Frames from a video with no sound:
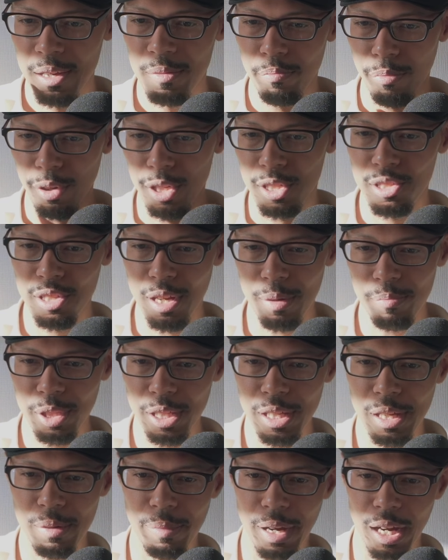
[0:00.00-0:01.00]
but
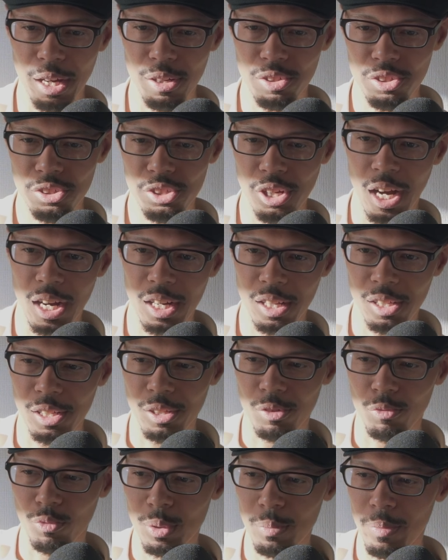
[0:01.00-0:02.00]
something about
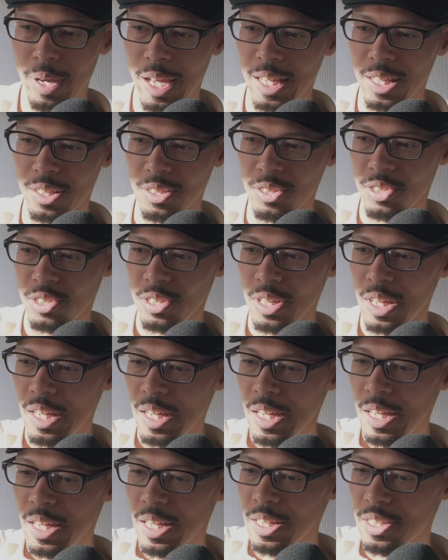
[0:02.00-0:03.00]
chocolate remains
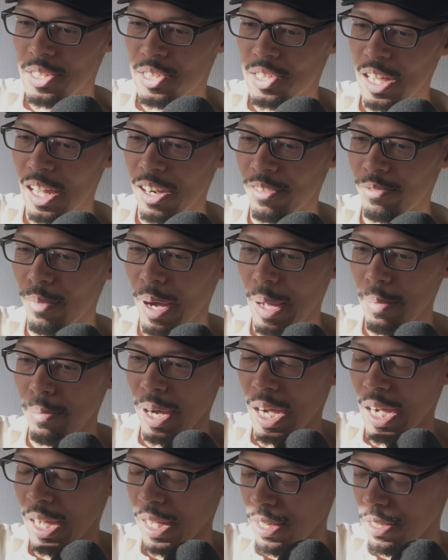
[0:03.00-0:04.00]
inside of my
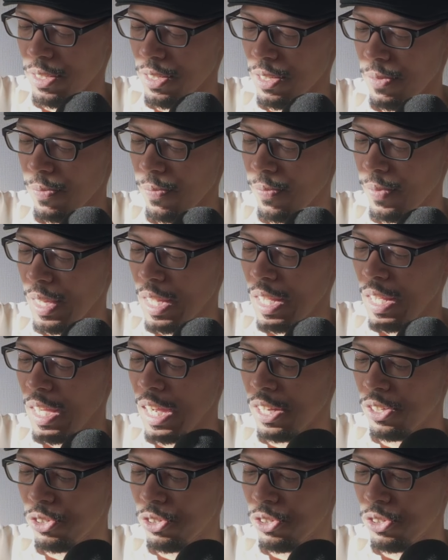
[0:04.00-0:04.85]
mind. I